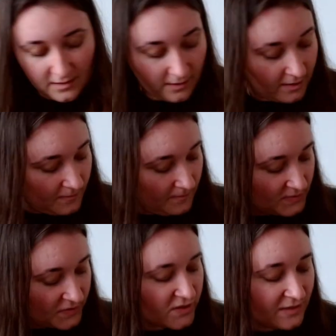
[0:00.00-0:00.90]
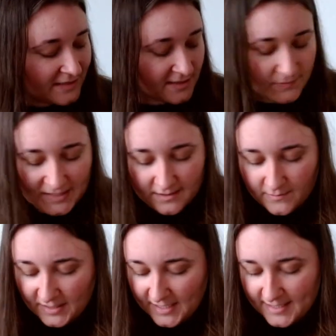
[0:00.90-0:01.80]
So it does mean that
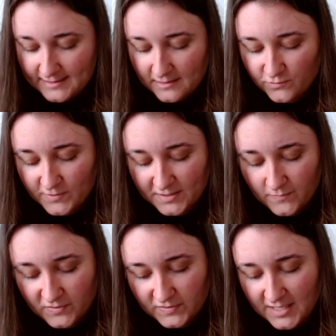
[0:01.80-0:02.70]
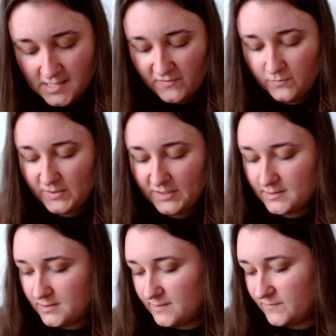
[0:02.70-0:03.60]
my cakes aren't always the most even because
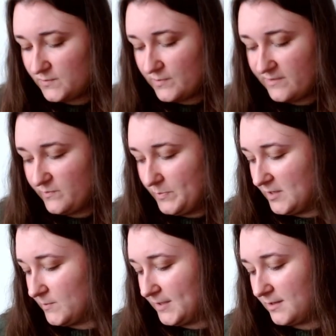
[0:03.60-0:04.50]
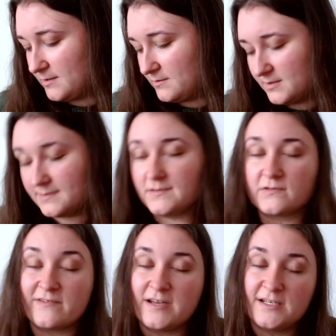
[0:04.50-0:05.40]
I don't have the Swift, but I'm like, this has
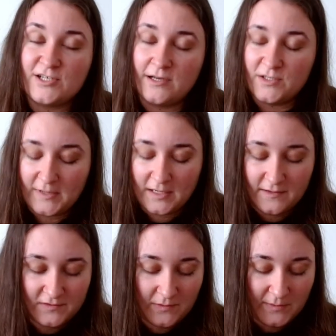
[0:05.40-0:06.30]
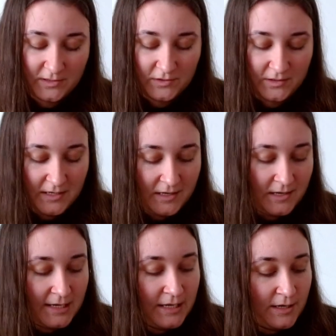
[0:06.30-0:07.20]
already changed my life so much.
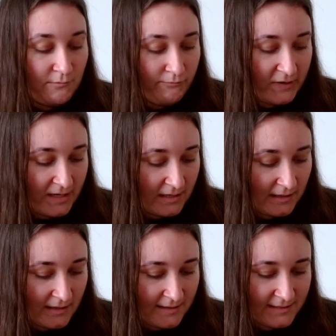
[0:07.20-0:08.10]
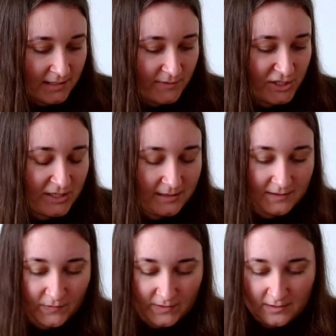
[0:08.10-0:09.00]
But last time I shared
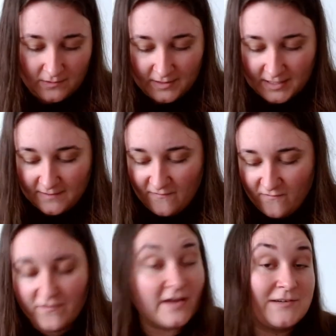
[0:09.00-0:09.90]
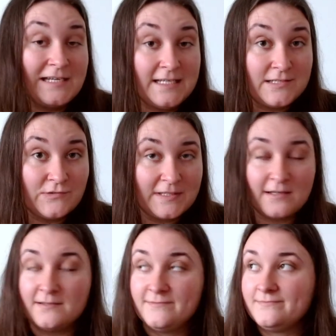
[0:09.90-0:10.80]
this with you, I had very little
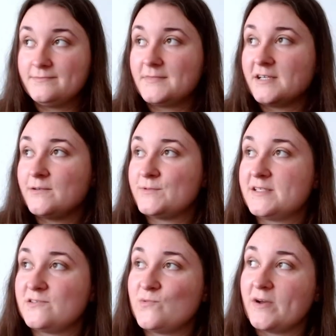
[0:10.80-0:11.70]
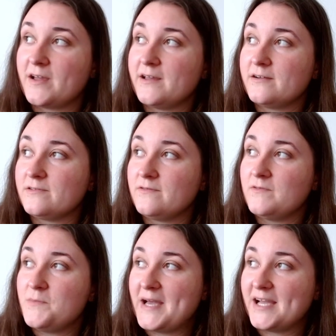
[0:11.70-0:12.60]
done. I was still working on
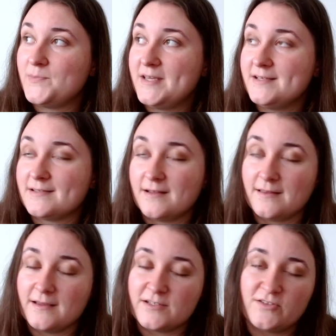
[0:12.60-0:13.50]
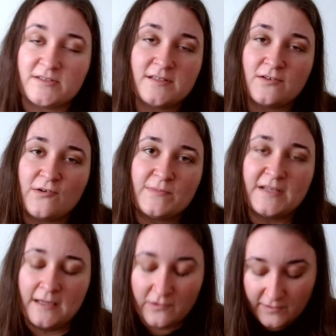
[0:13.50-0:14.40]
the back piece, and I think I just stopped
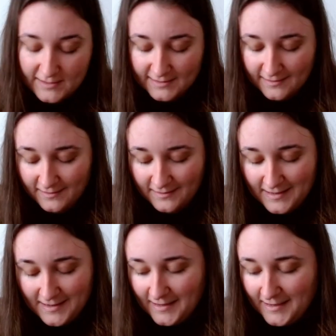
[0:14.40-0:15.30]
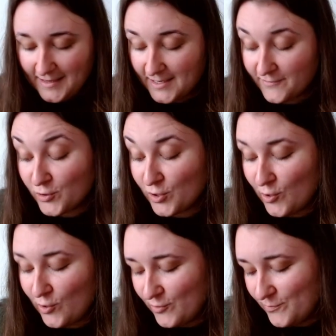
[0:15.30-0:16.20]
increasing. And I've got a
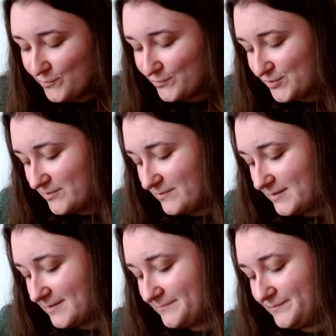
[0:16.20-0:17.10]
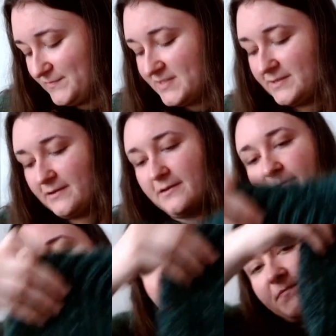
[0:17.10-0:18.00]
lot more to show you now.
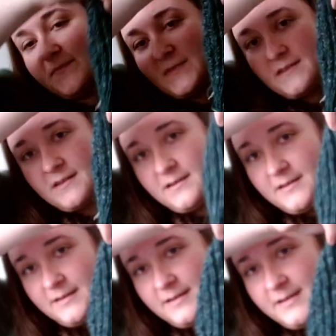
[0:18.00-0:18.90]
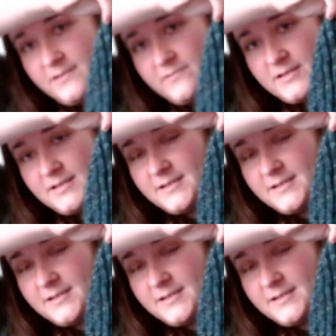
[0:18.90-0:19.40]
So, here it